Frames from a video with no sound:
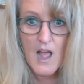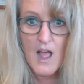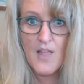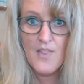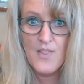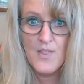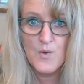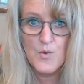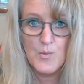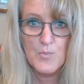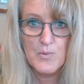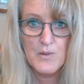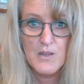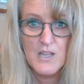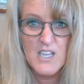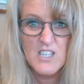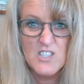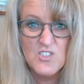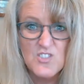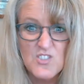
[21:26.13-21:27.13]
and they were
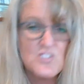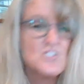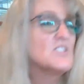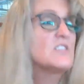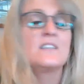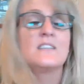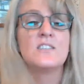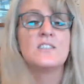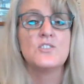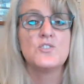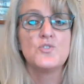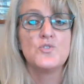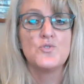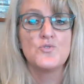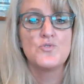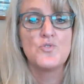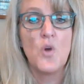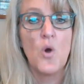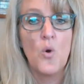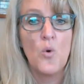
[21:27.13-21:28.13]
plunged
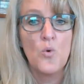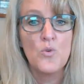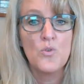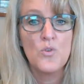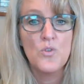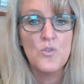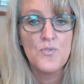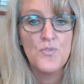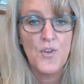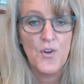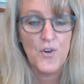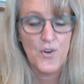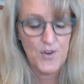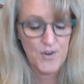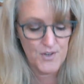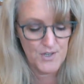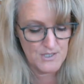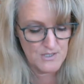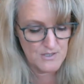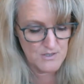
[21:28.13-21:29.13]
into total
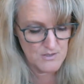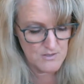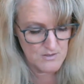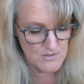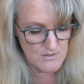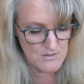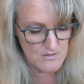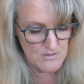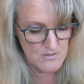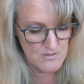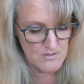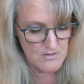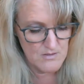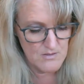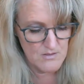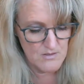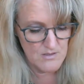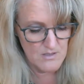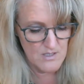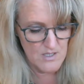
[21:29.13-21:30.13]
darkness.
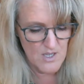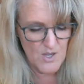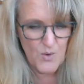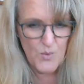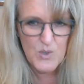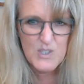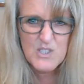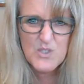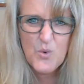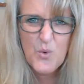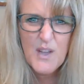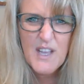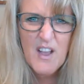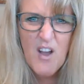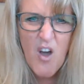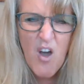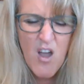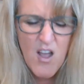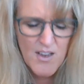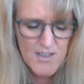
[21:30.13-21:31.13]
"What's going
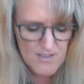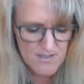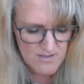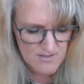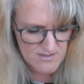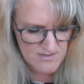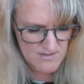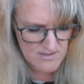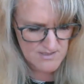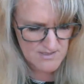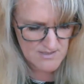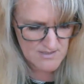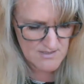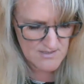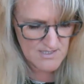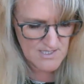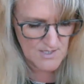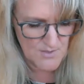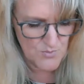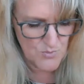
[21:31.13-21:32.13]
on?"
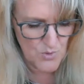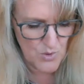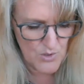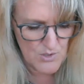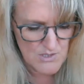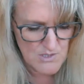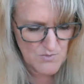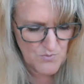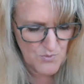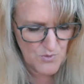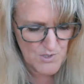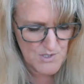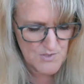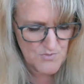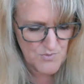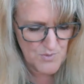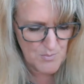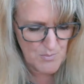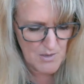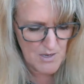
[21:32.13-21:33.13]
said Ron's voice
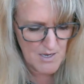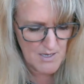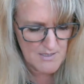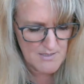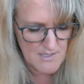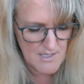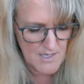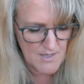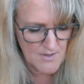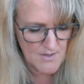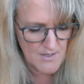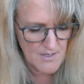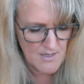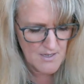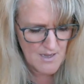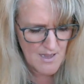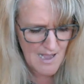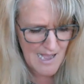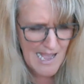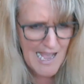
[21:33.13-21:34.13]
from behind Harry.
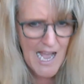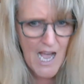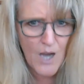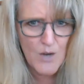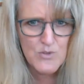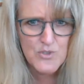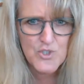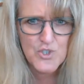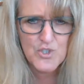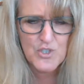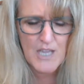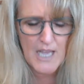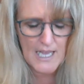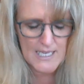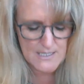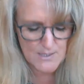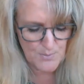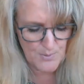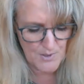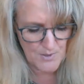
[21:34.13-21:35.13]
"Ouch!"
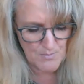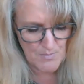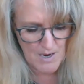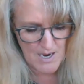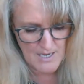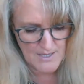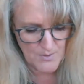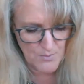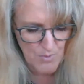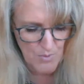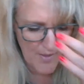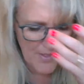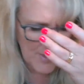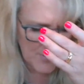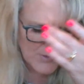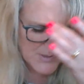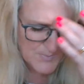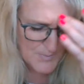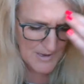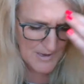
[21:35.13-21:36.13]
gasped Hermione. "Ron,
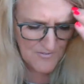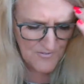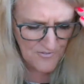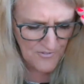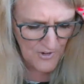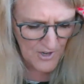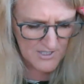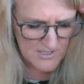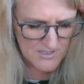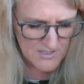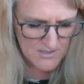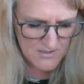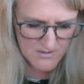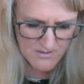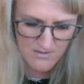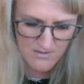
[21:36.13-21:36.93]
that was my foot!"